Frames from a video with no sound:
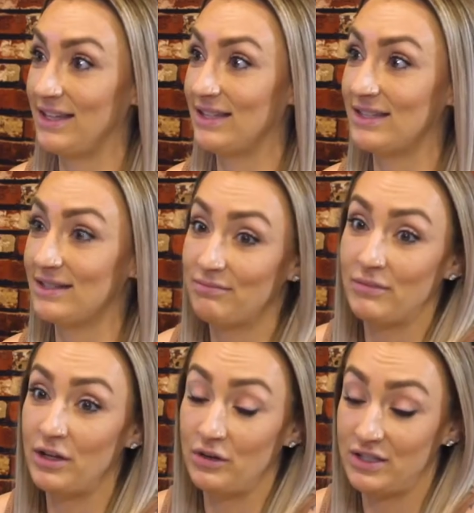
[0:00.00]
this
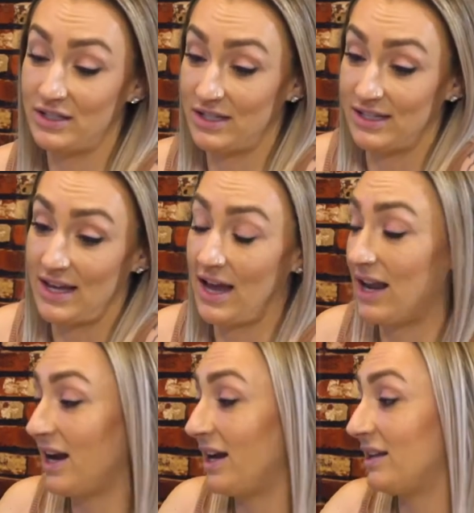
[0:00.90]
you decide,
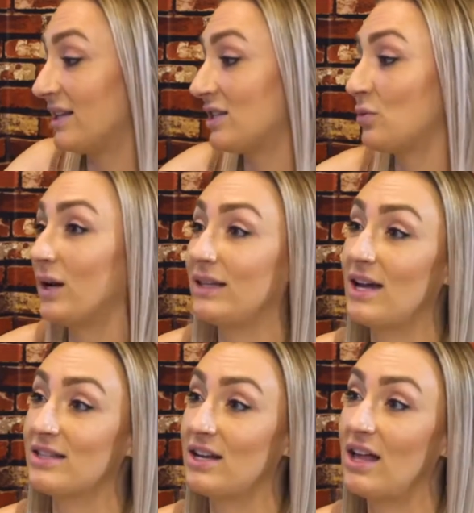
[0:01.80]
hey, this
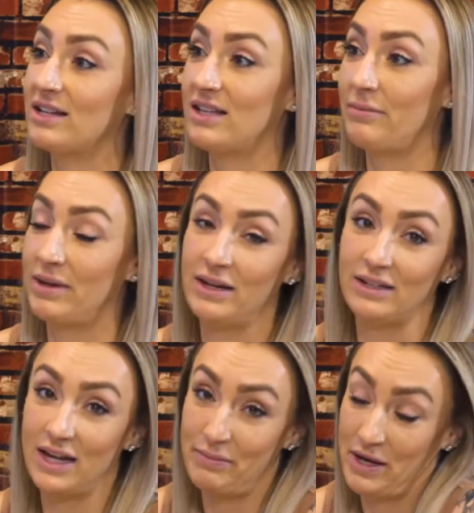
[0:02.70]
$20,000 I've been
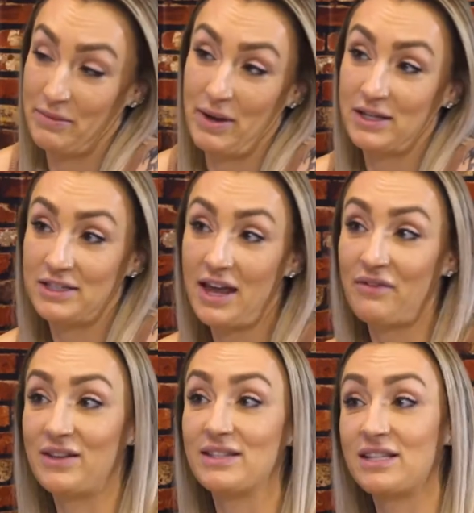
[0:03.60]
keeping in my
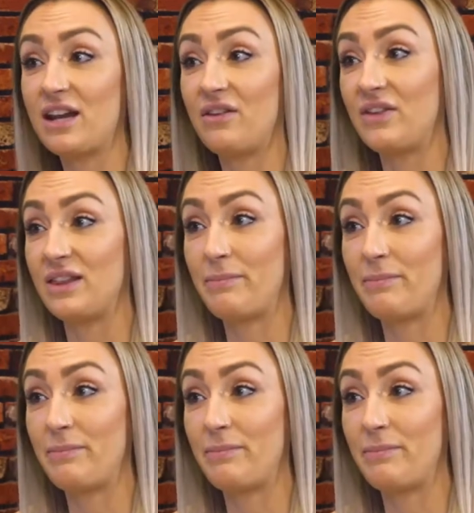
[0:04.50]
safe instead of in the